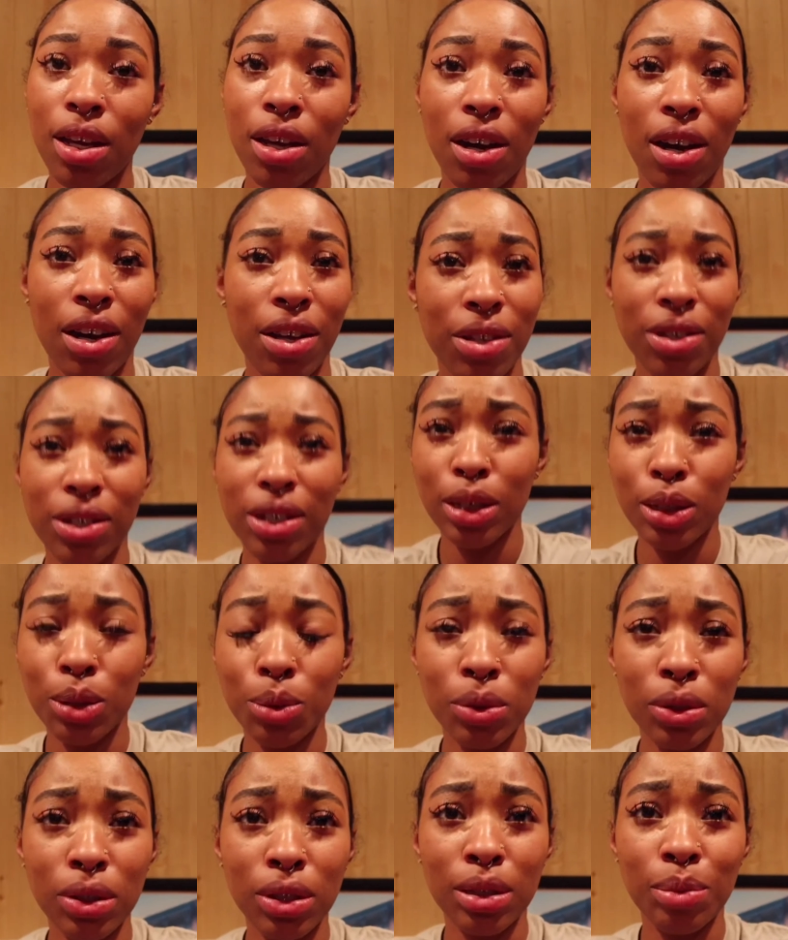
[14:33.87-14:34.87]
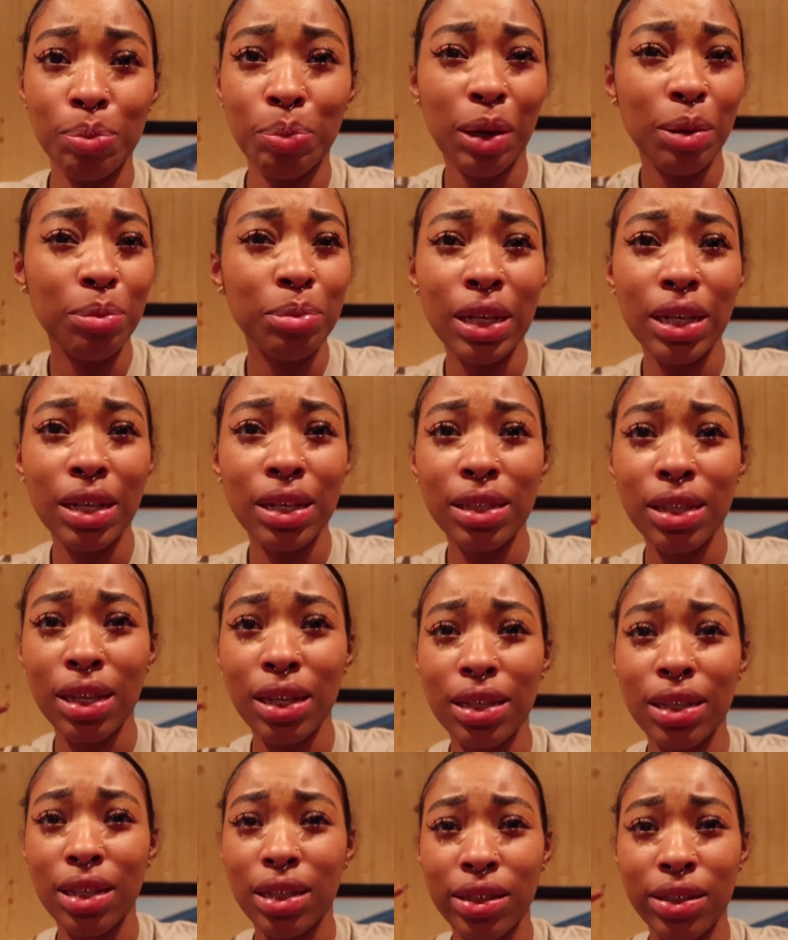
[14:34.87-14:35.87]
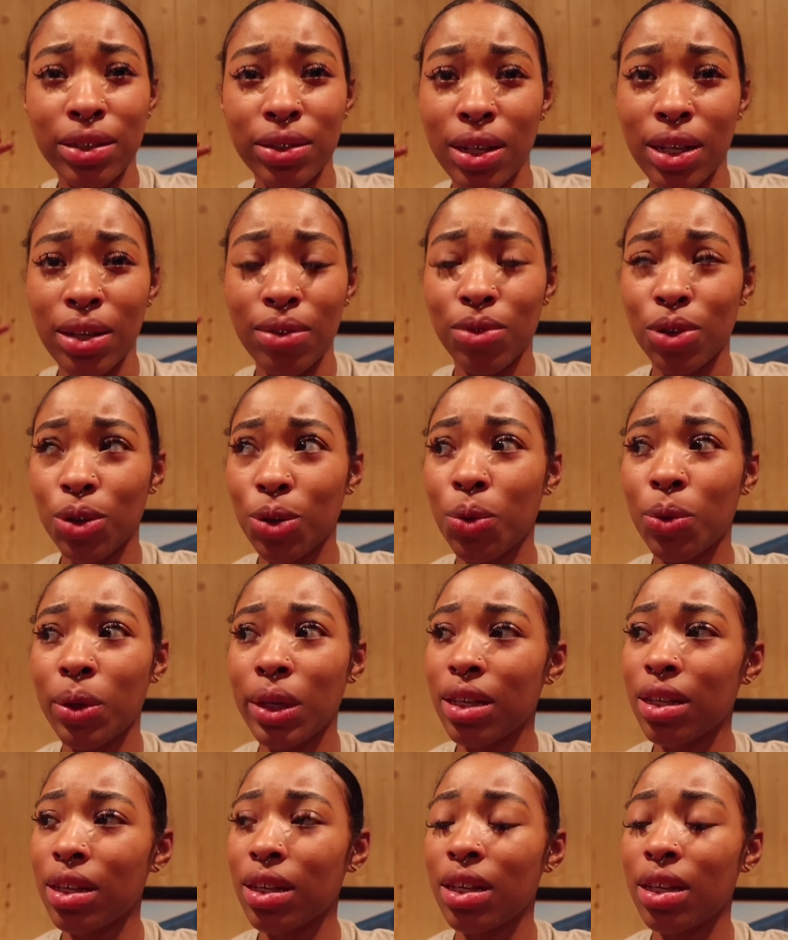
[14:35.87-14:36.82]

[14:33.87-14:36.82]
other days was just bum days like yesterday real quick